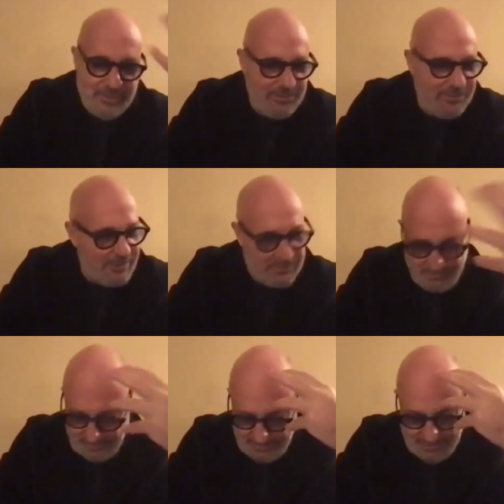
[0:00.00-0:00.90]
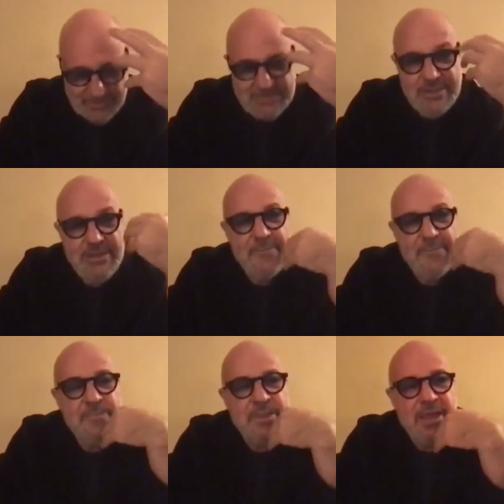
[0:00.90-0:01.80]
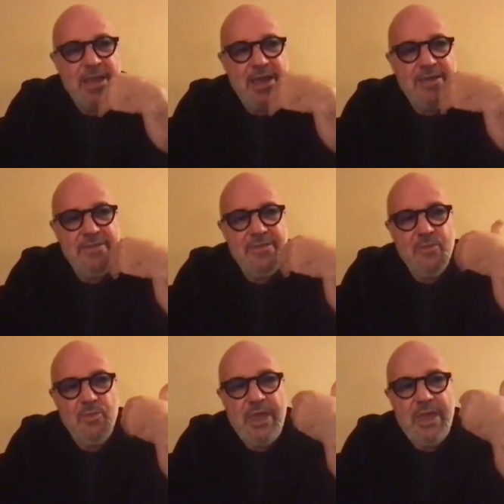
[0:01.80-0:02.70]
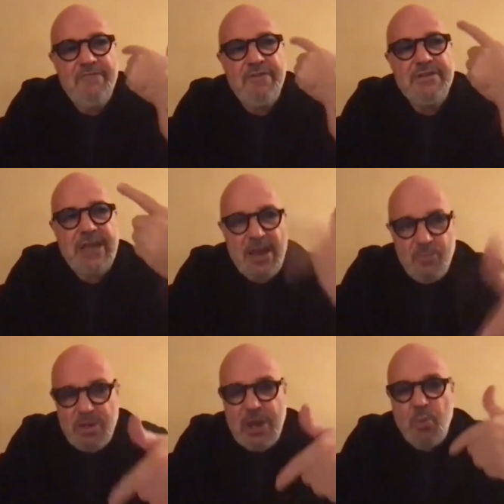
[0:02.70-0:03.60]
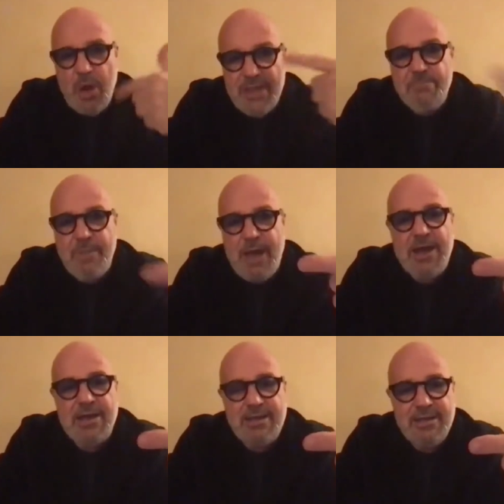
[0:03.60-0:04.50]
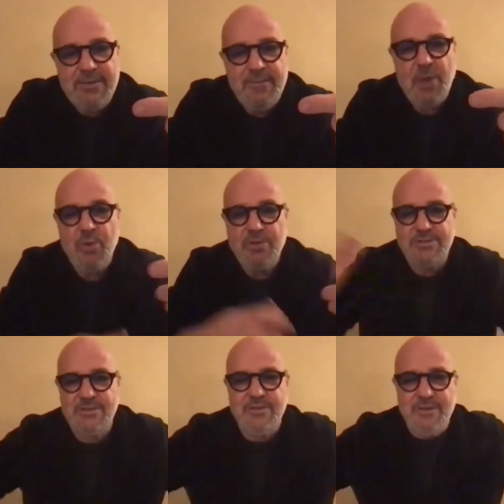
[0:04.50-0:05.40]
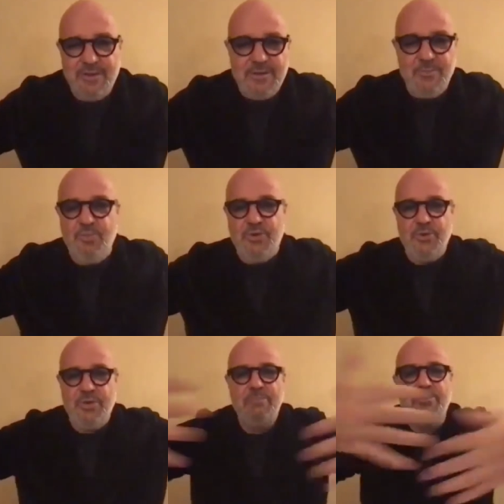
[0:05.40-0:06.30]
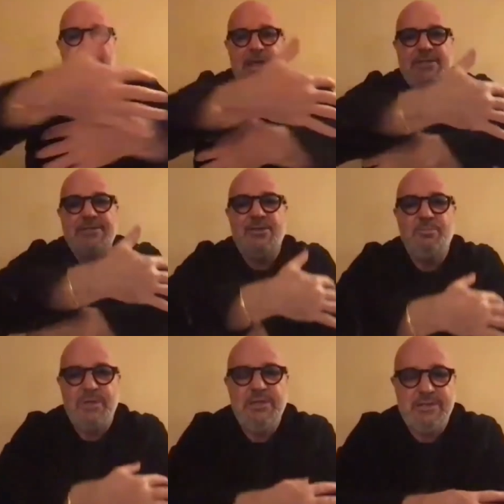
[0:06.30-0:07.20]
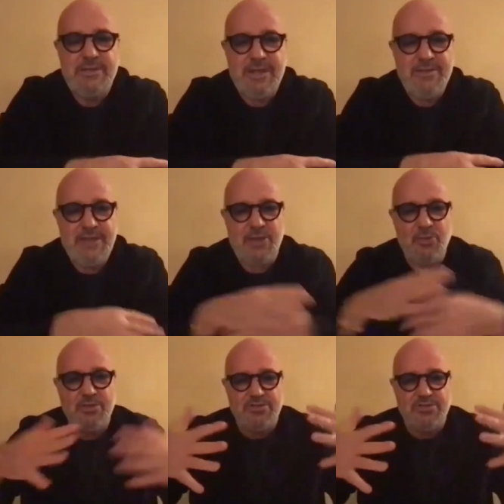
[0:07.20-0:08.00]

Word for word: condition, your things. And every time when I went back, I was embraced completely. Yeah. And that was